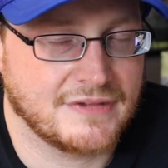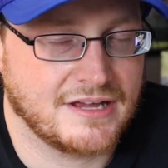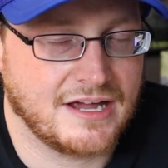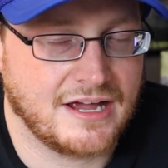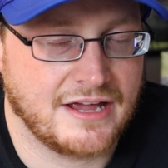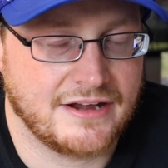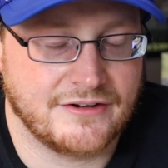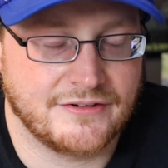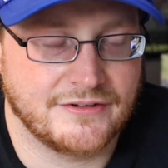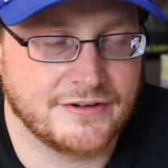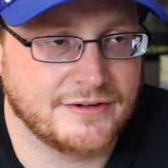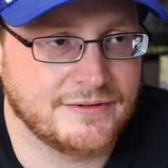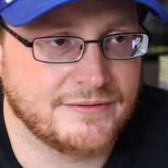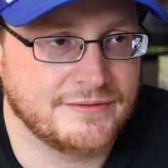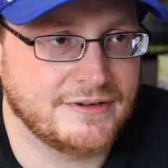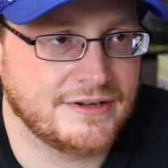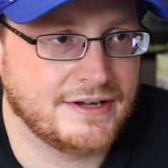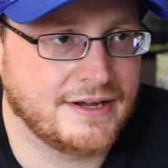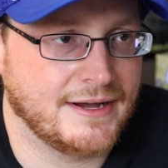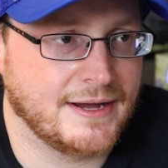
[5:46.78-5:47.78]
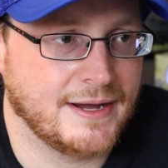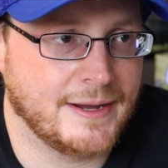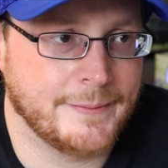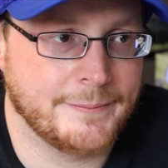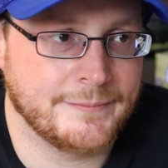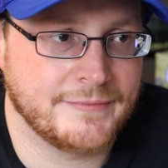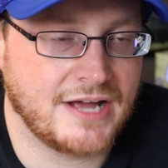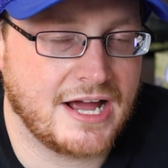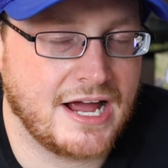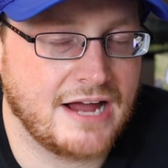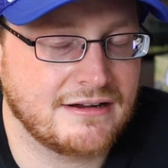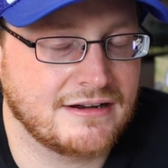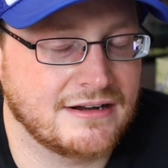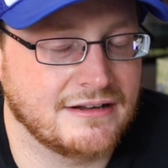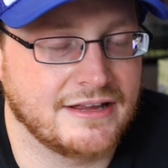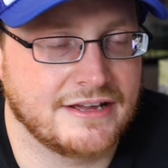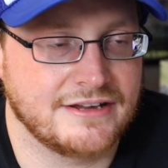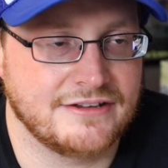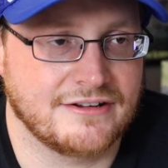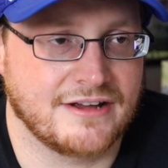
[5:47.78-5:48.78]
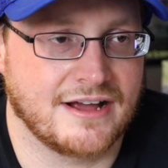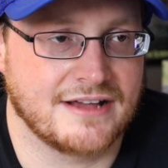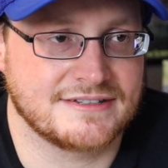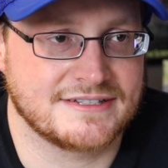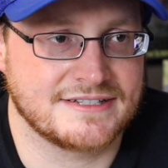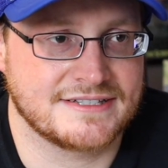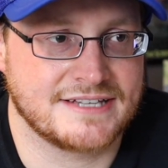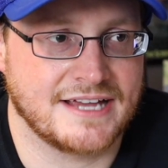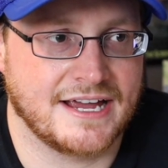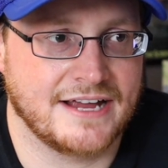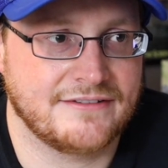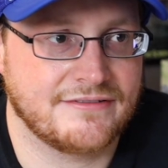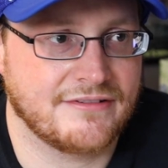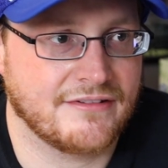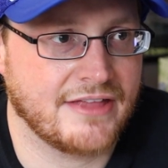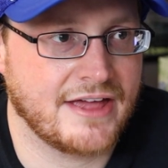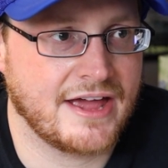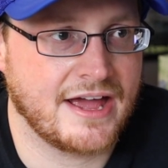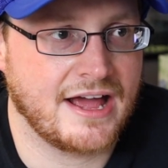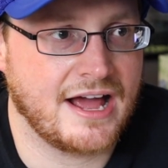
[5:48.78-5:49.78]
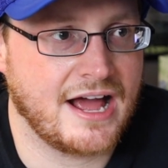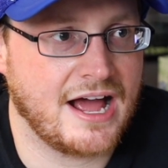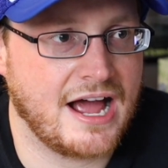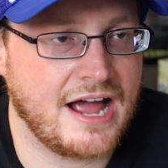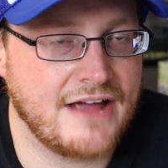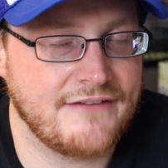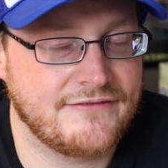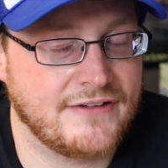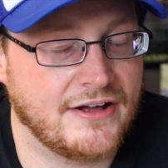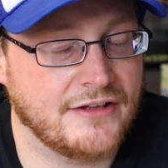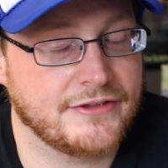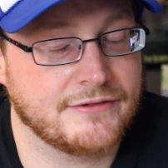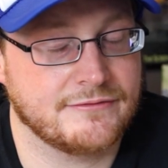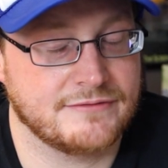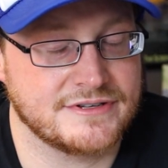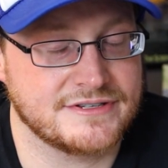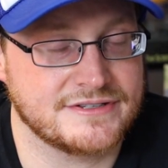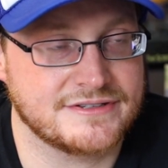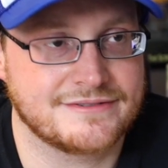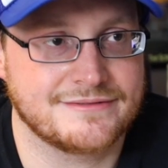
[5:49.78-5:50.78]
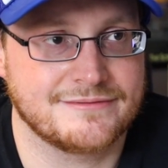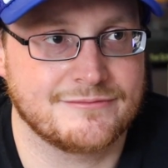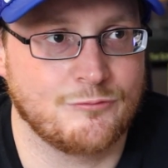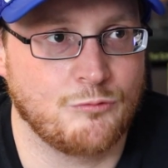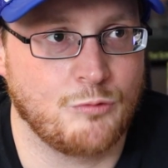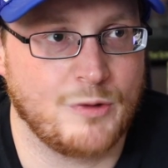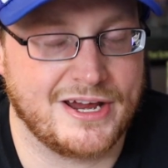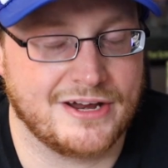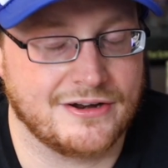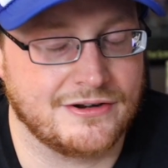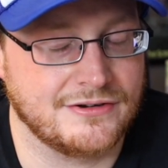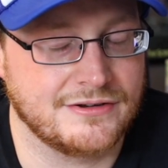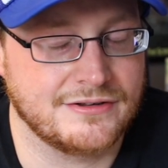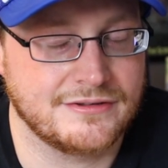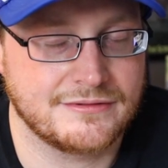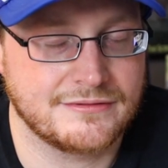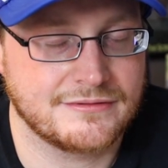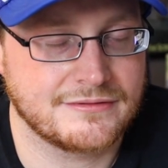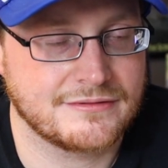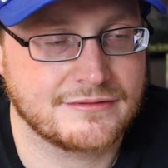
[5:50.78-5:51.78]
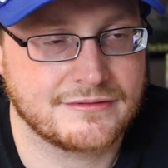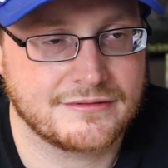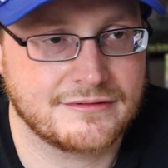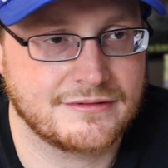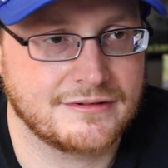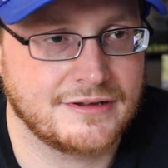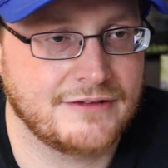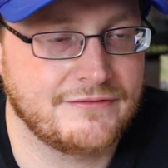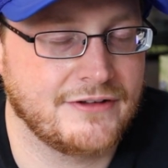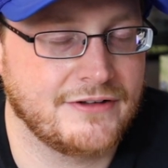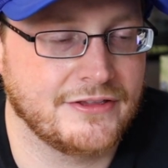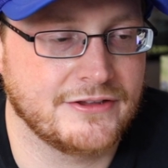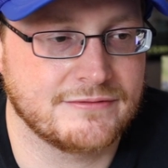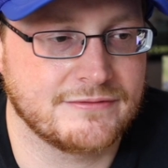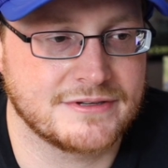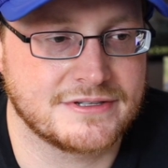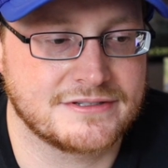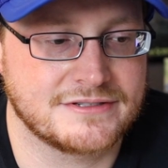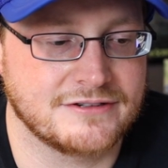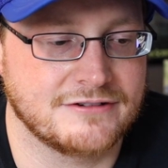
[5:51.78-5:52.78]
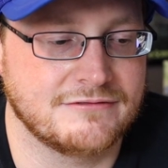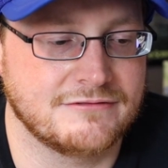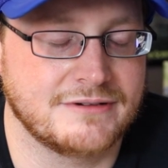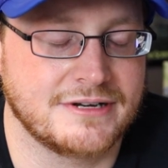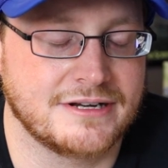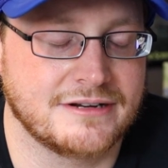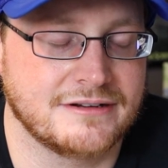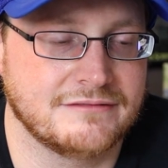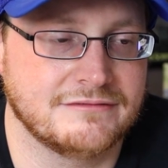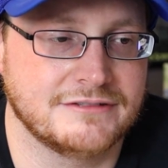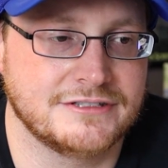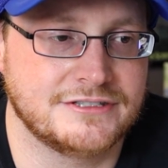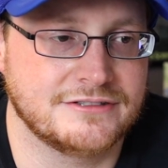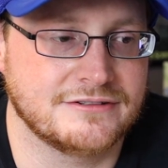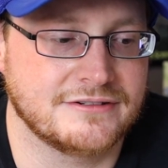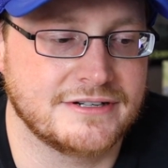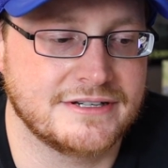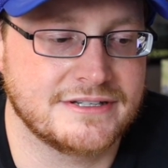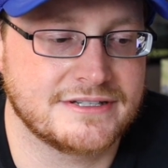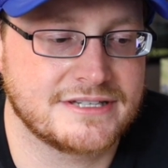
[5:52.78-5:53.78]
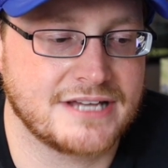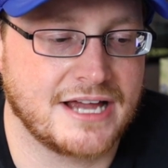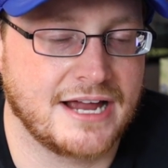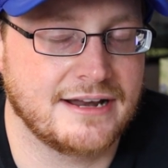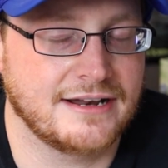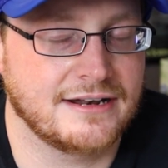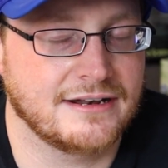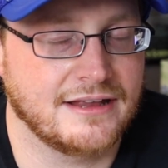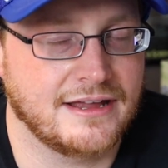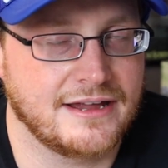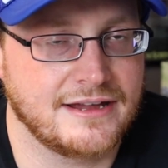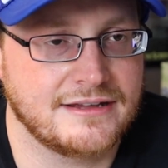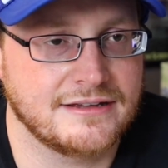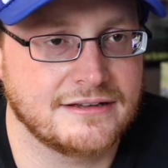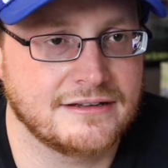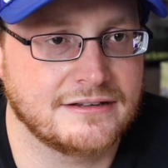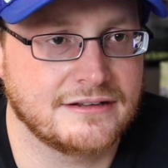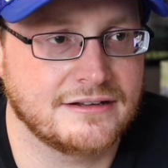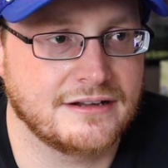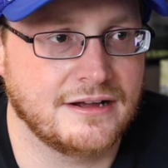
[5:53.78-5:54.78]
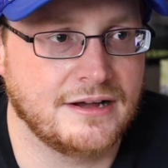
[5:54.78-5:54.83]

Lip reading: I don't know. I'm gonna let you guys decide for that. I felt it was weird. I felt it was so weird with Joyce. I didn't like it.